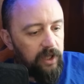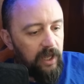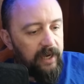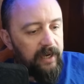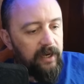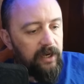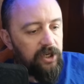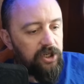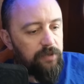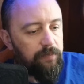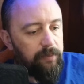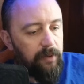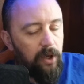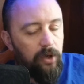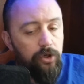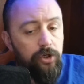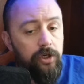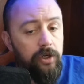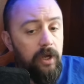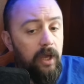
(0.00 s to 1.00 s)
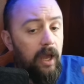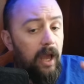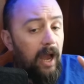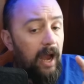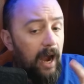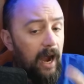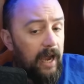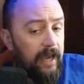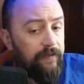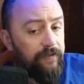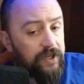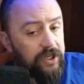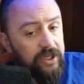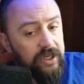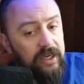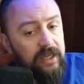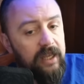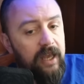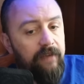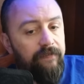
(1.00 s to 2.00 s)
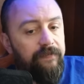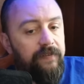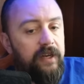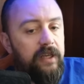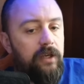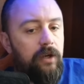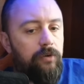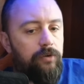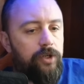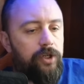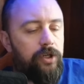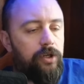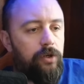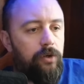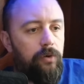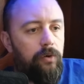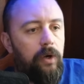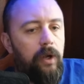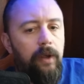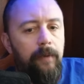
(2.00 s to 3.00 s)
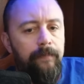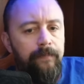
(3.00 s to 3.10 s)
like an explosion. I have seen that video too.